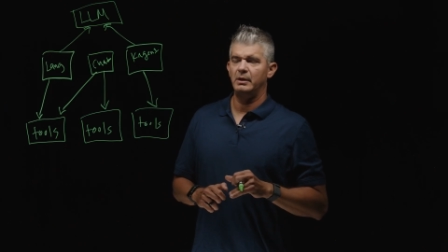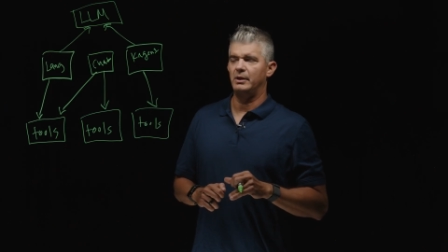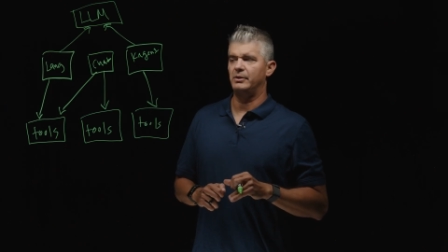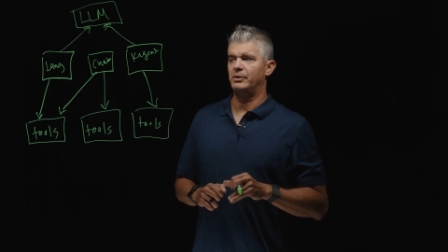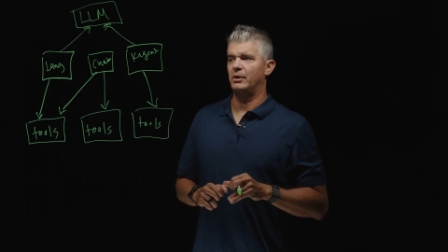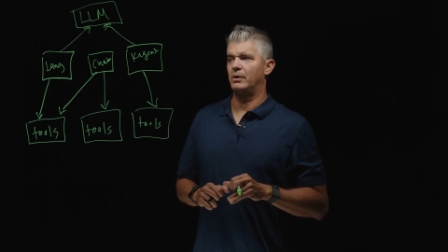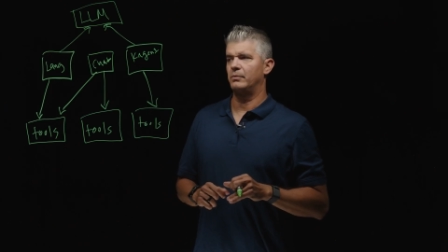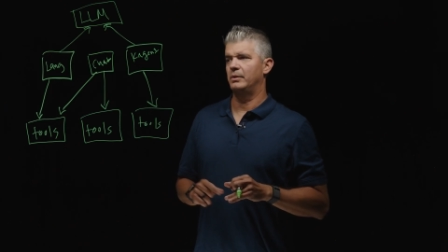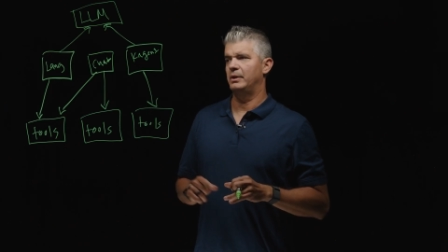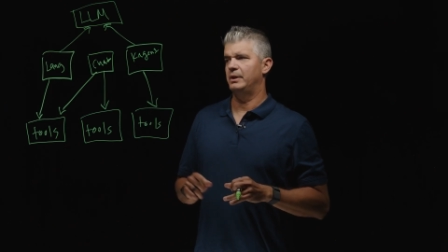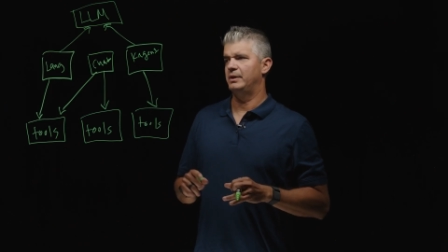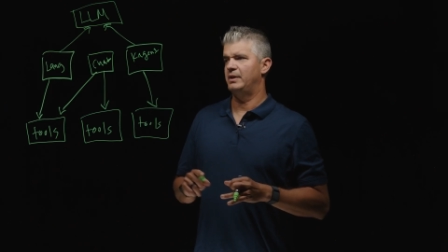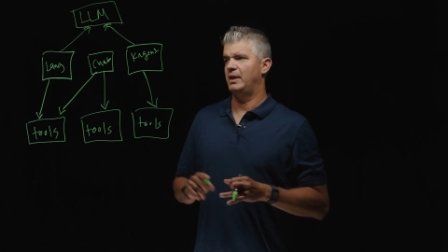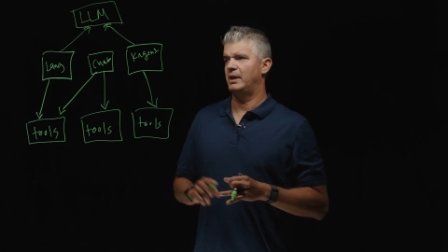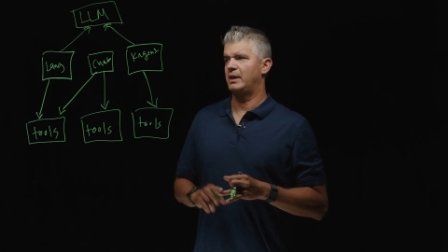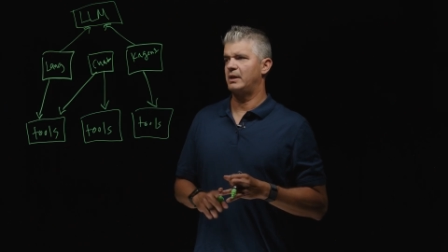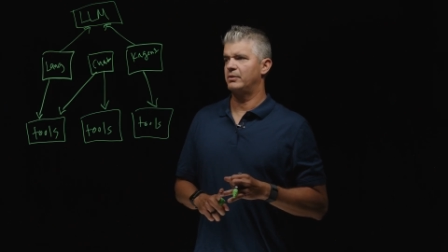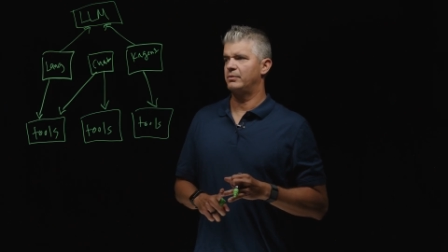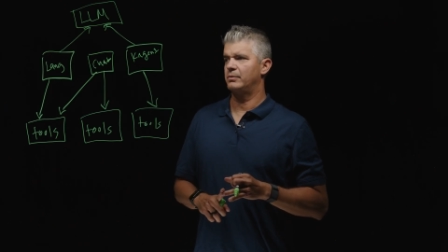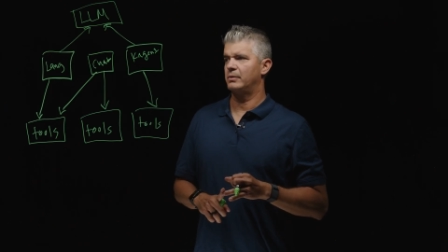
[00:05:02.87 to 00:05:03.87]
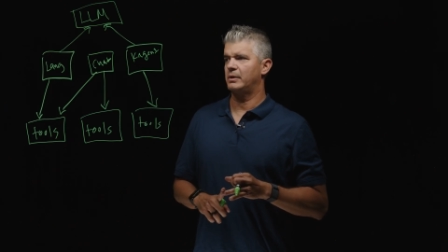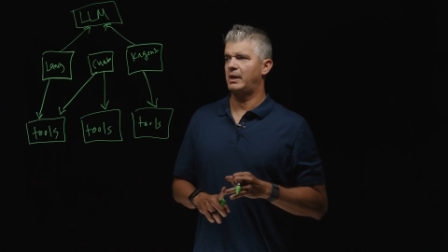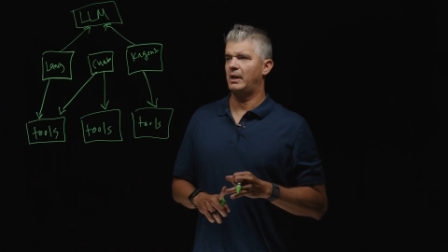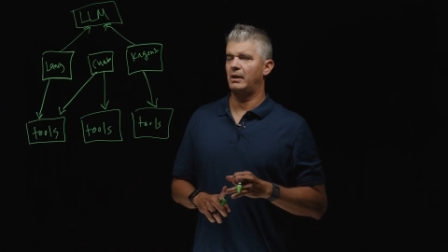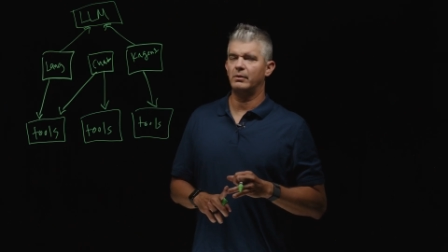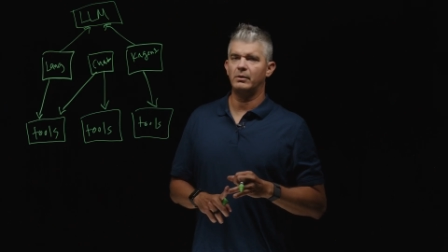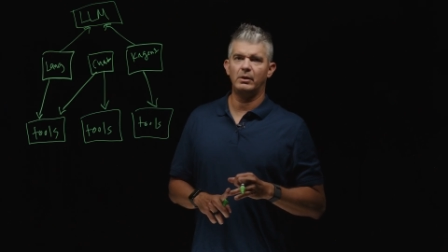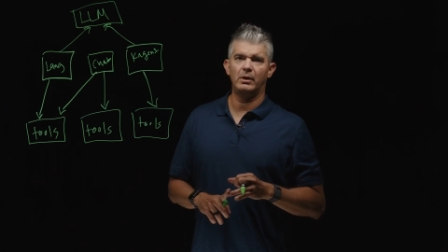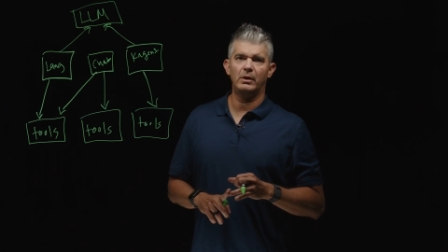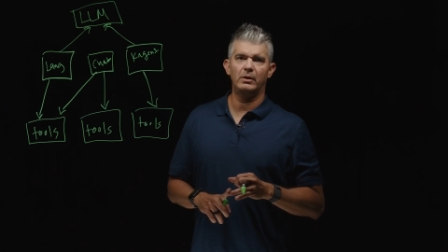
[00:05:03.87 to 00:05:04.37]
They don't really take into
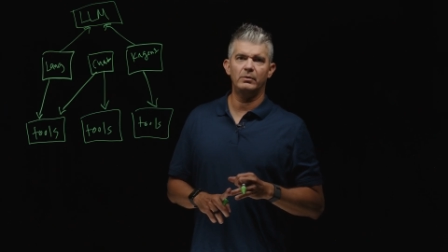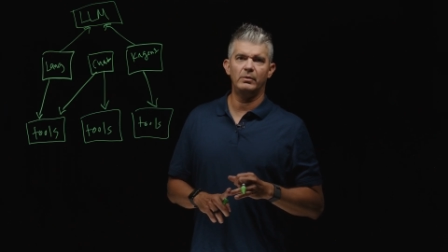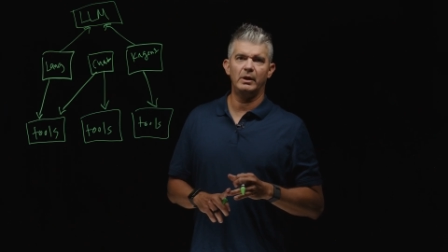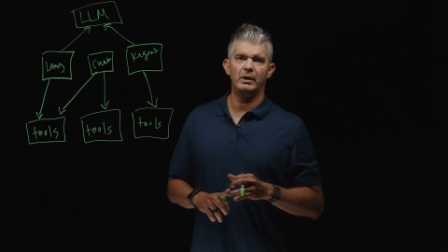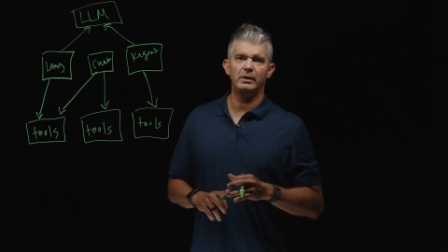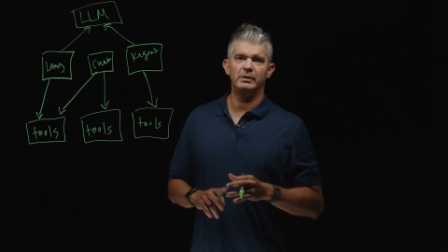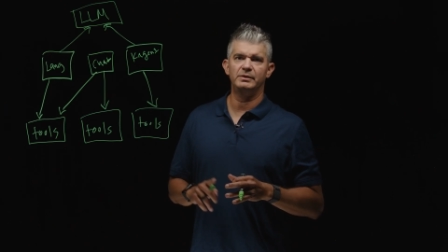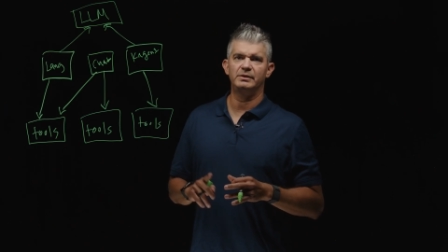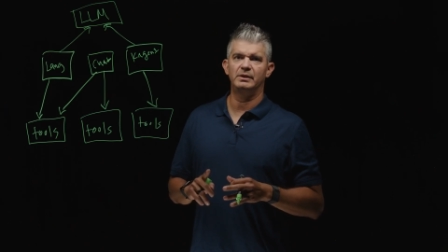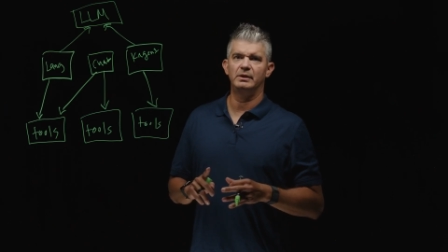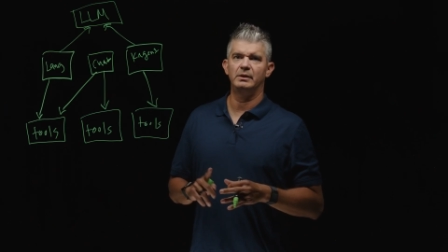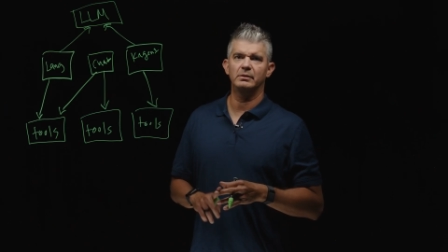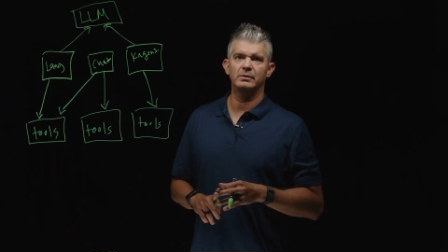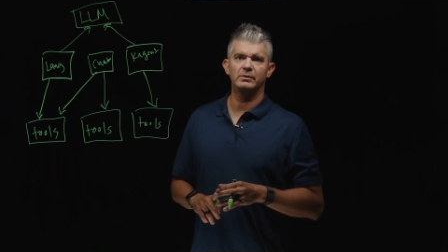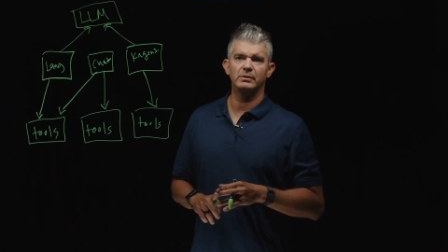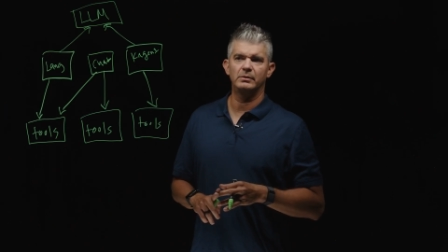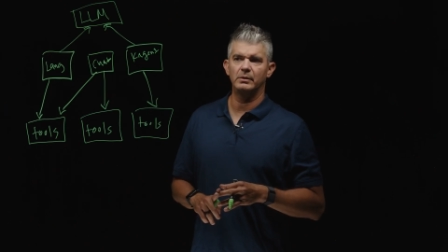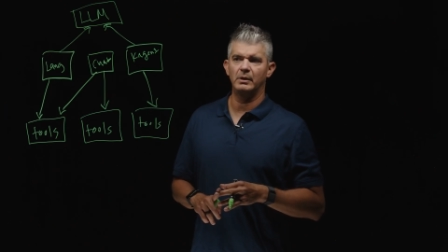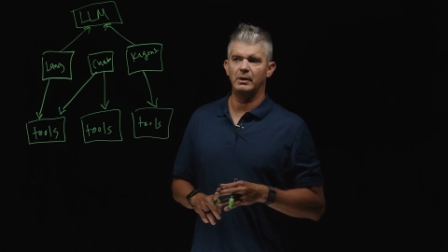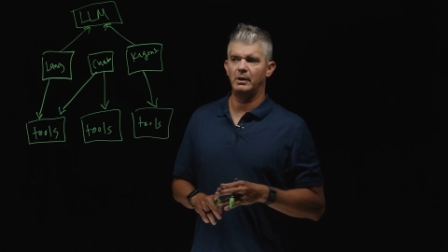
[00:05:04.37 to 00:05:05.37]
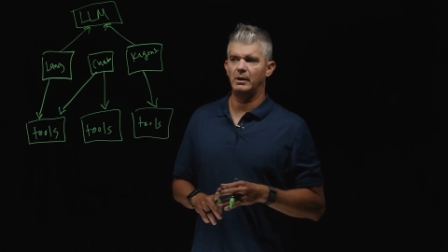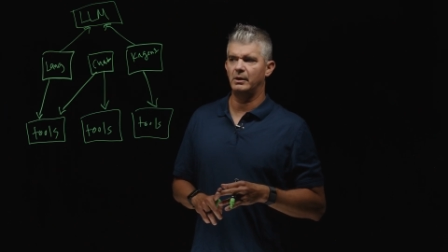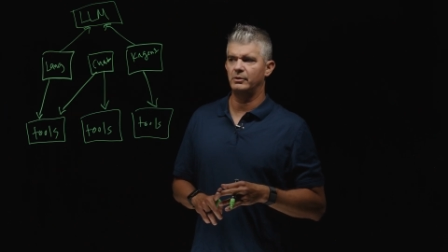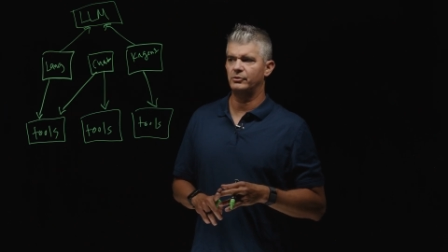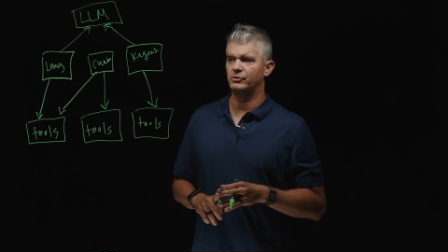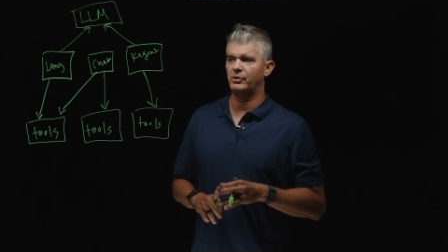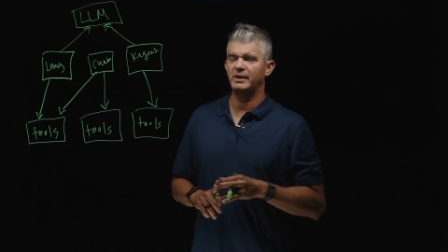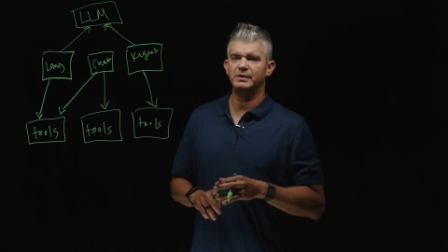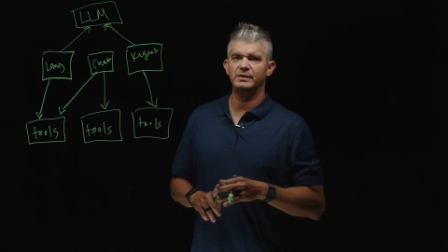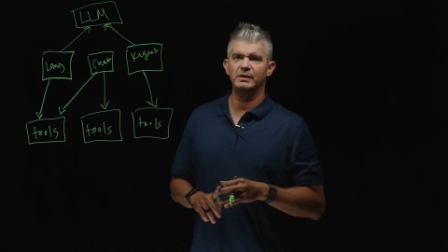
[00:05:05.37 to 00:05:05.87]
account guardrails and
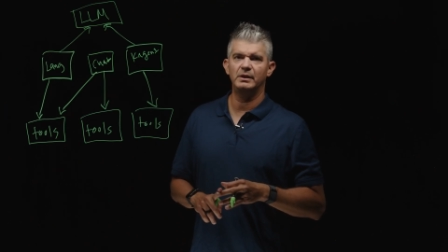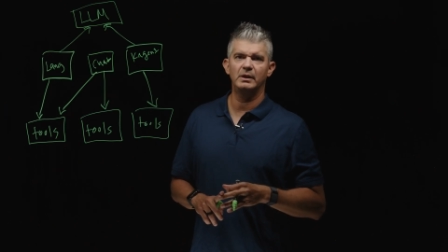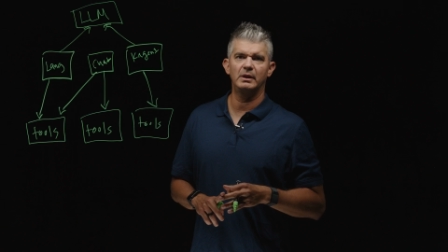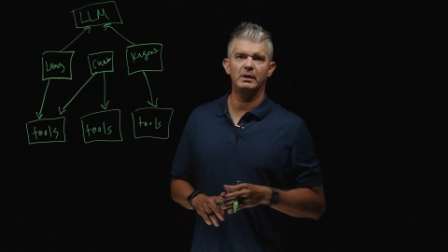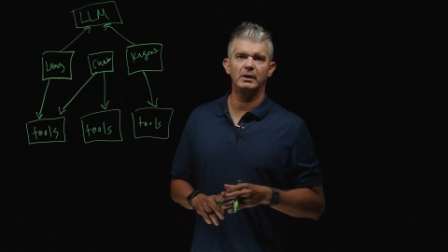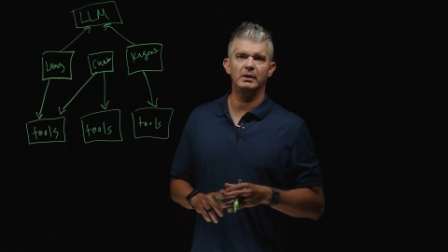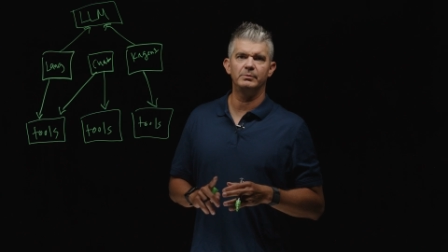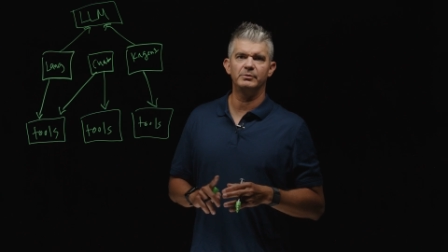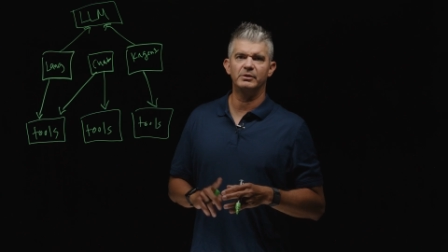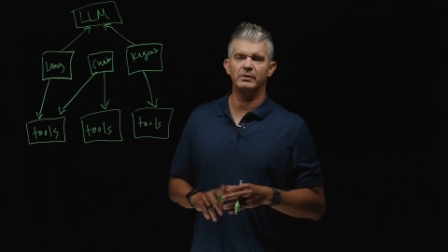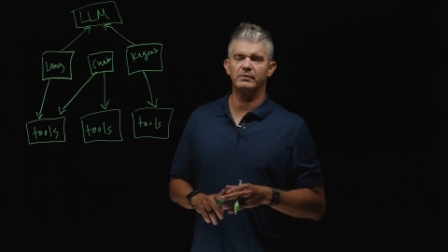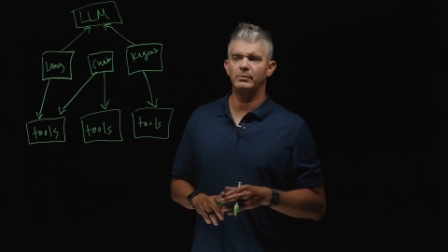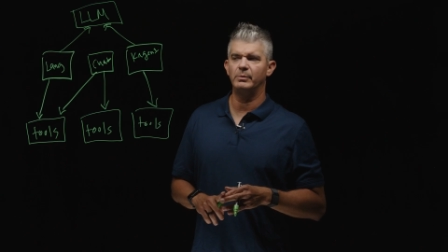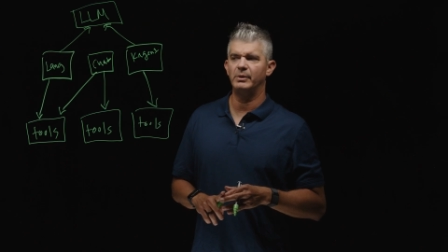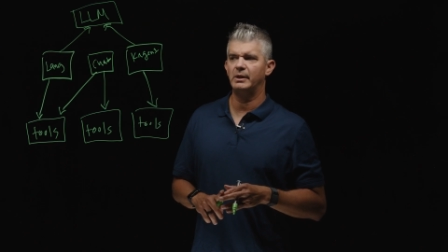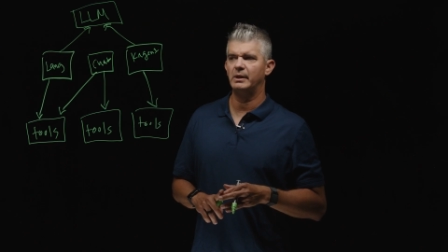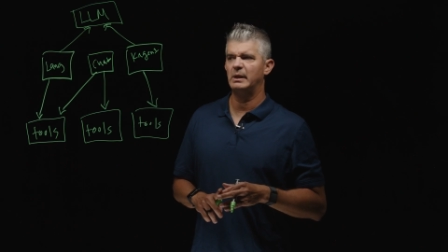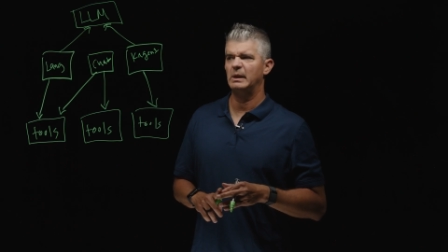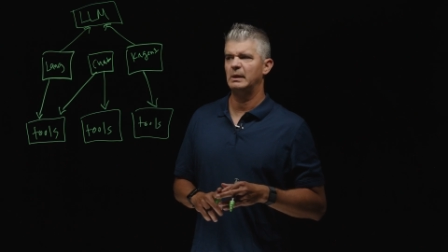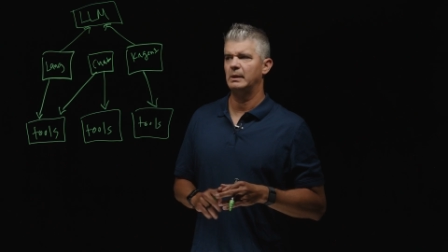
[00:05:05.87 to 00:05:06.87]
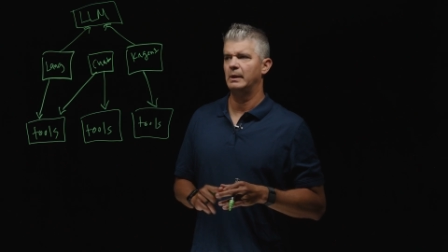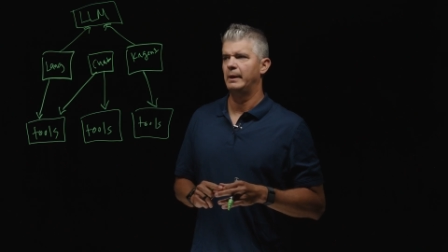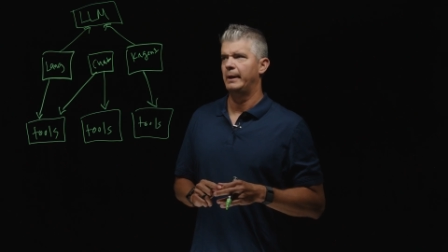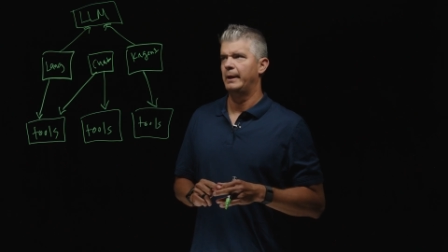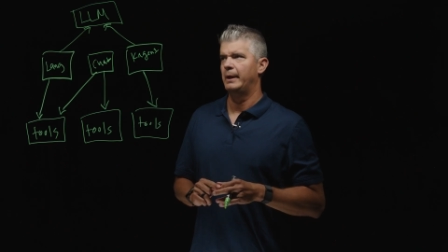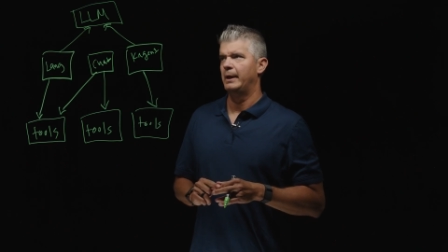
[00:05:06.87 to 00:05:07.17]
tracing and observability.